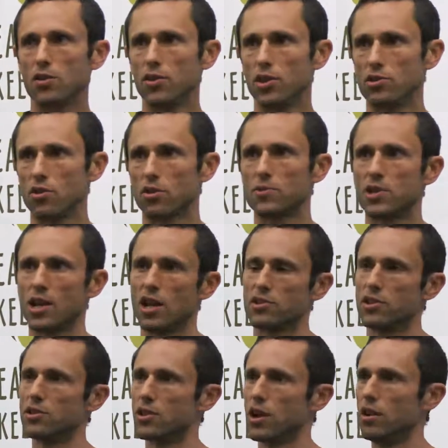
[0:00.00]
The
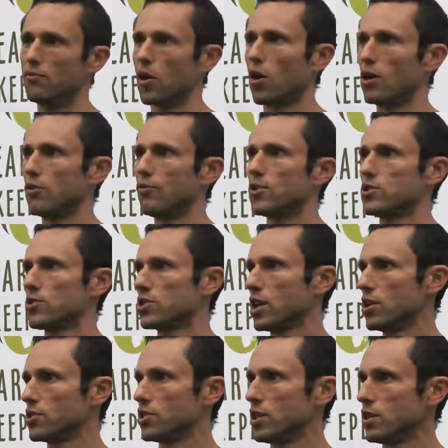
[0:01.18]
circumstances of artificial
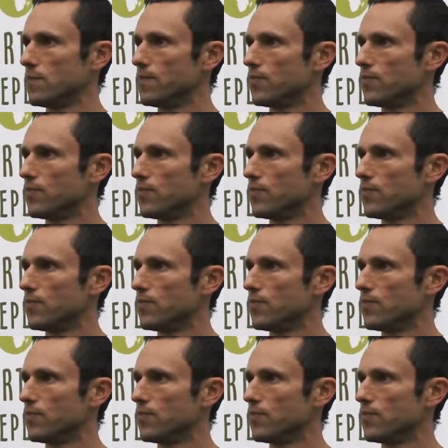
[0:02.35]
scarcity.